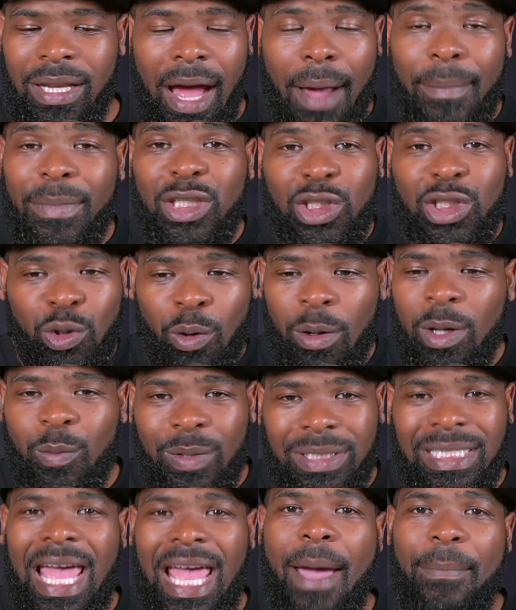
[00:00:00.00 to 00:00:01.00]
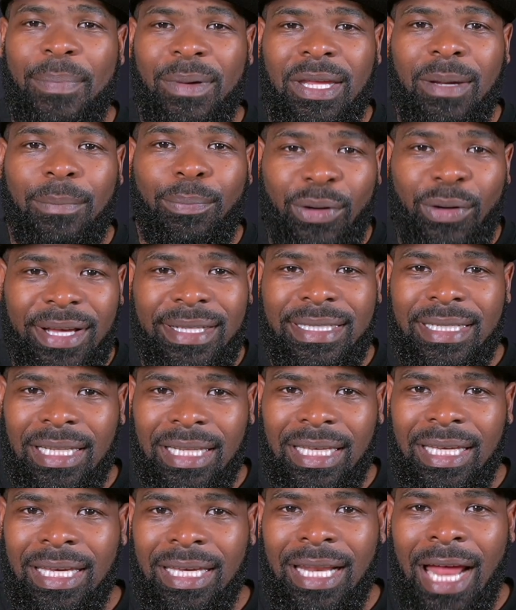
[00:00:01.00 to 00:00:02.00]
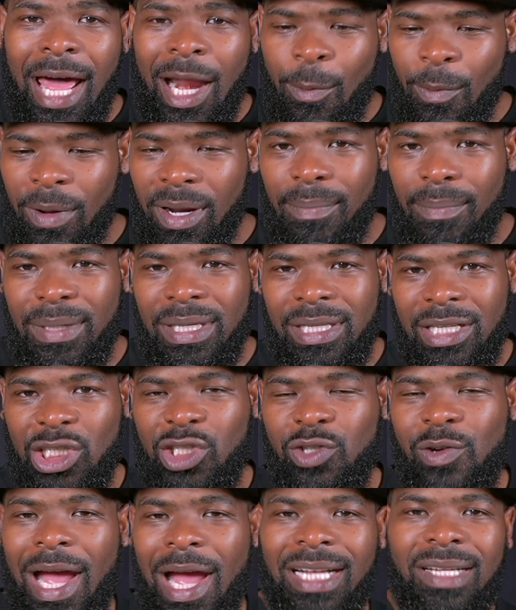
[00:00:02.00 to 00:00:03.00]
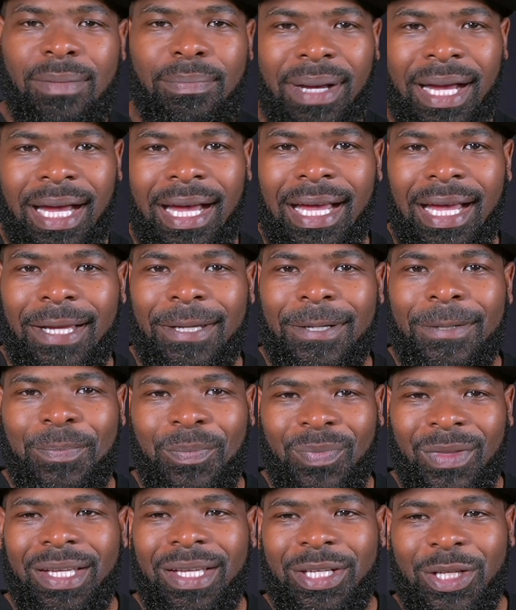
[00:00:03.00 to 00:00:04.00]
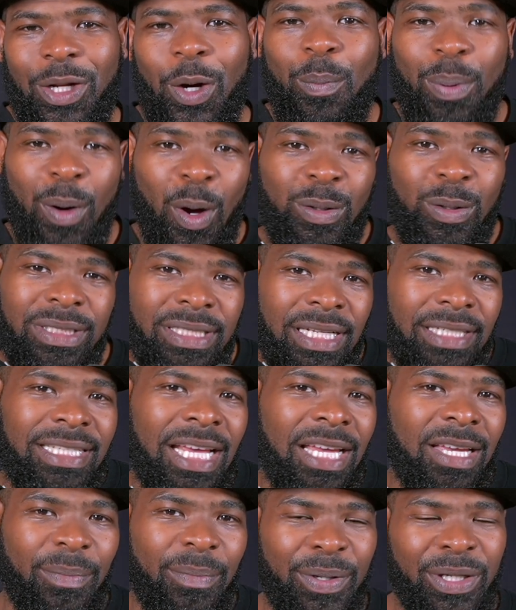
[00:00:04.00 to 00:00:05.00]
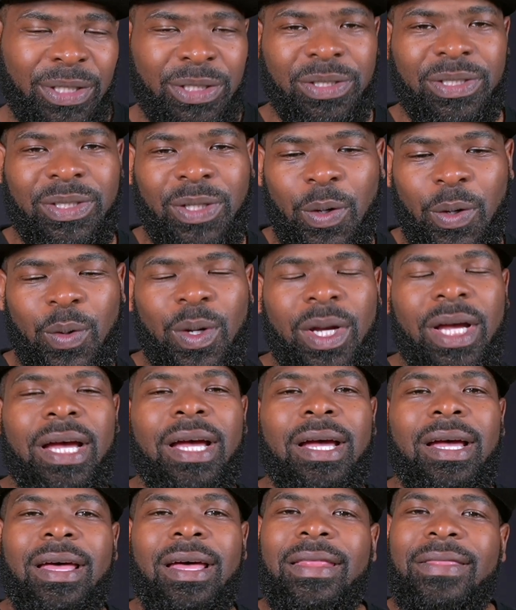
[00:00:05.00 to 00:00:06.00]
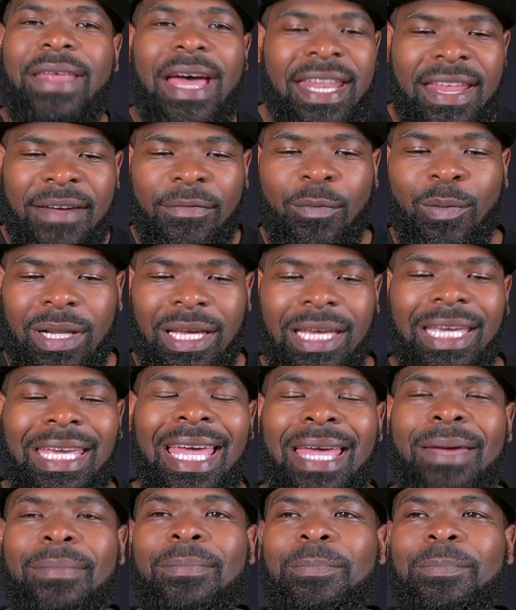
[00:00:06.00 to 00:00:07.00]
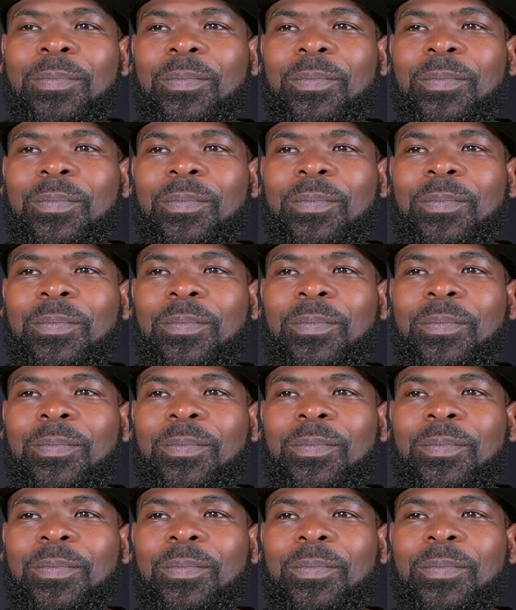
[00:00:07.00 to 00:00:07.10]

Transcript: I'm enjoying what's happening presently, and I don't want to be distracted by, posing to take a picture. So that never really came